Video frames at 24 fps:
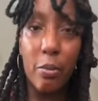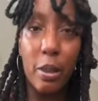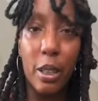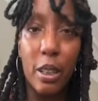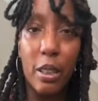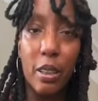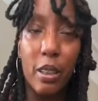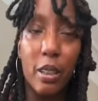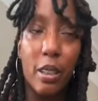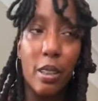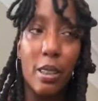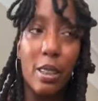and make
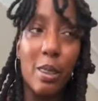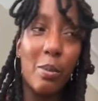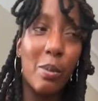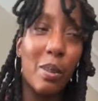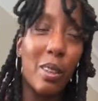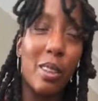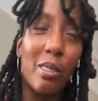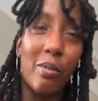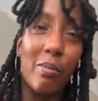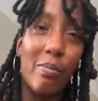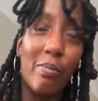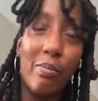things,
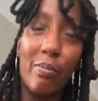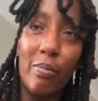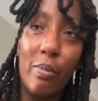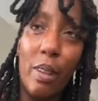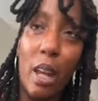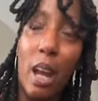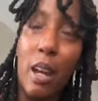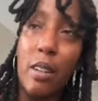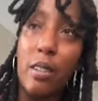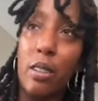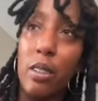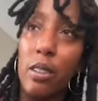but
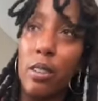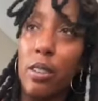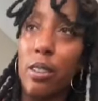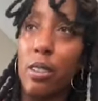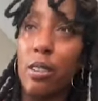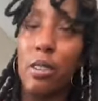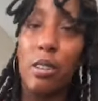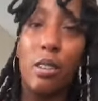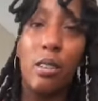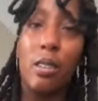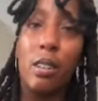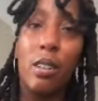I
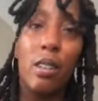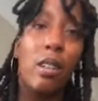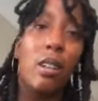just...